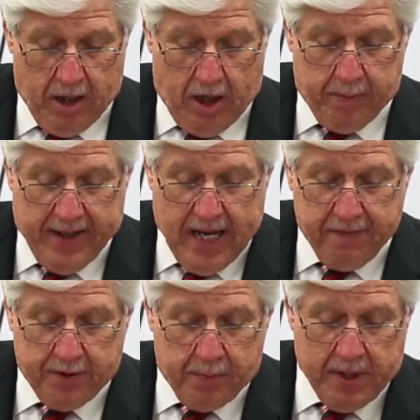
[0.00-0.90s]
On
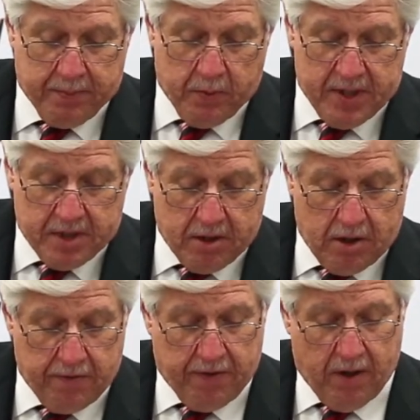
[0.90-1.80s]
behalf of the people we
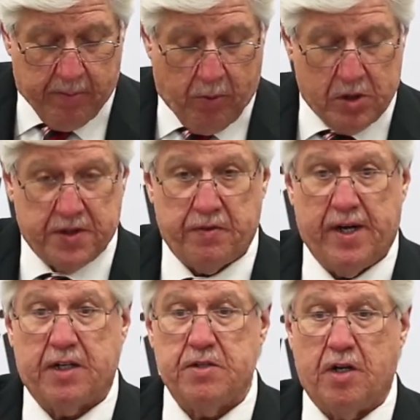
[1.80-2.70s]
serve, our boards of
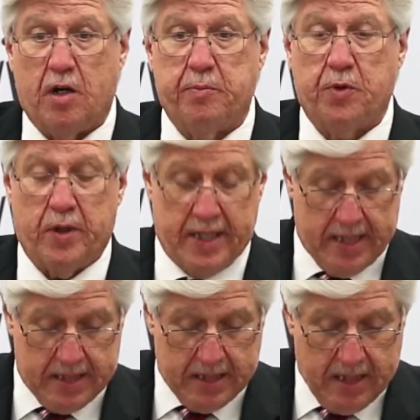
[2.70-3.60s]
directors and our
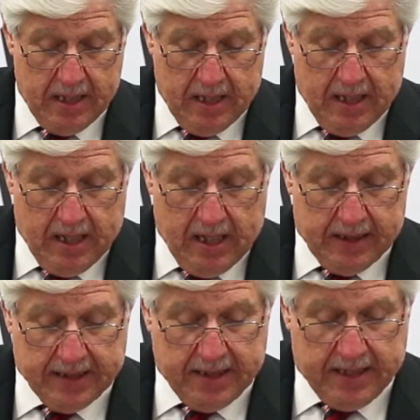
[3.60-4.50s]
employees, I'd
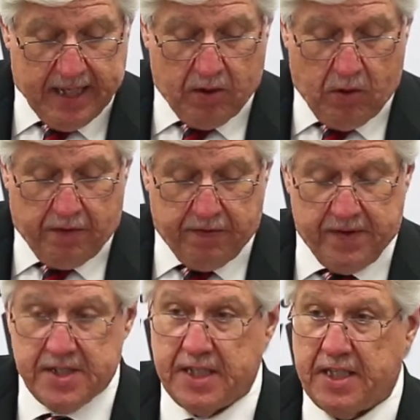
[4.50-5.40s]
like to thank you all for
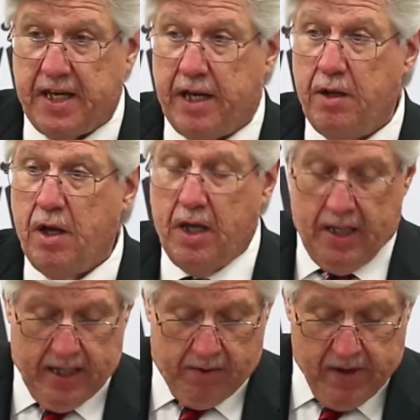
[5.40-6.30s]
visiting today
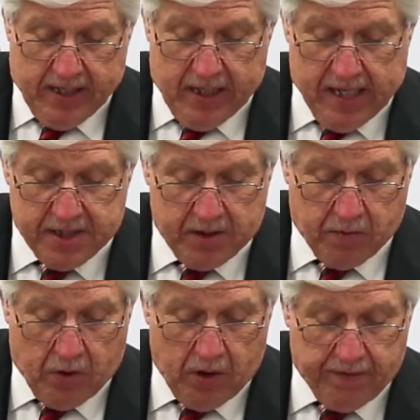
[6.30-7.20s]
and recognizing the
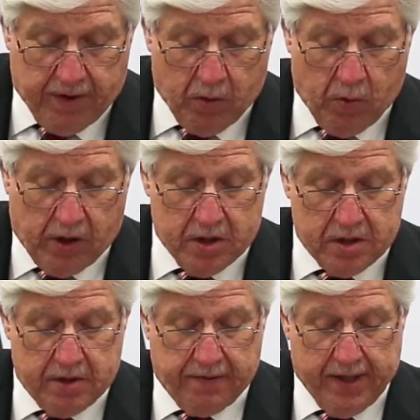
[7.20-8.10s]
role of our
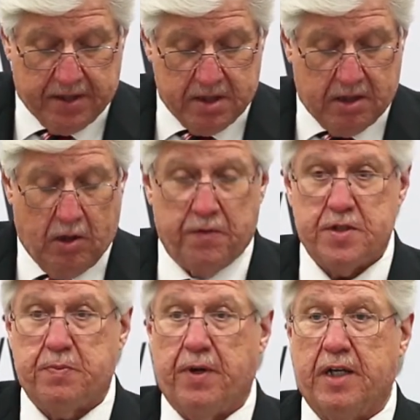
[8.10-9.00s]
workers to fight the slow of the
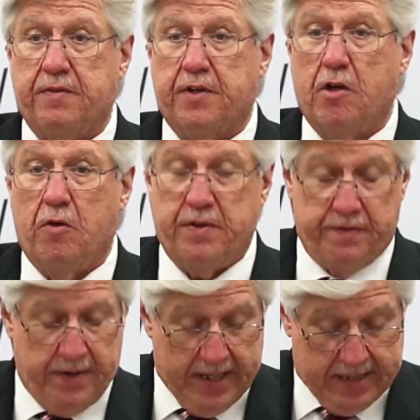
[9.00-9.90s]
spread of the
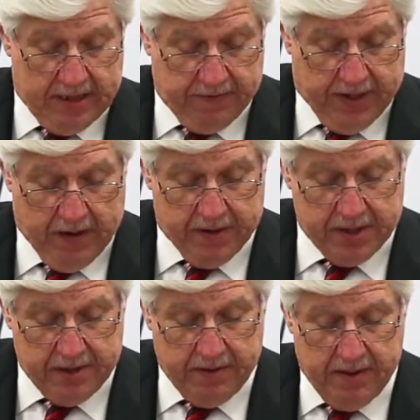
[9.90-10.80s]
COVID-19
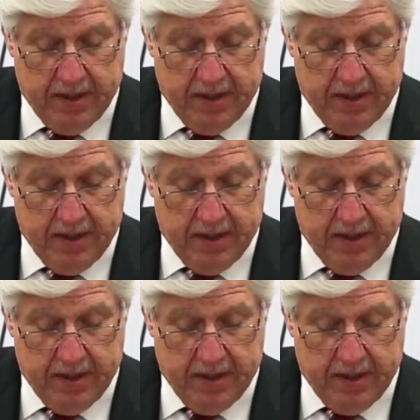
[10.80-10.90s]
virus.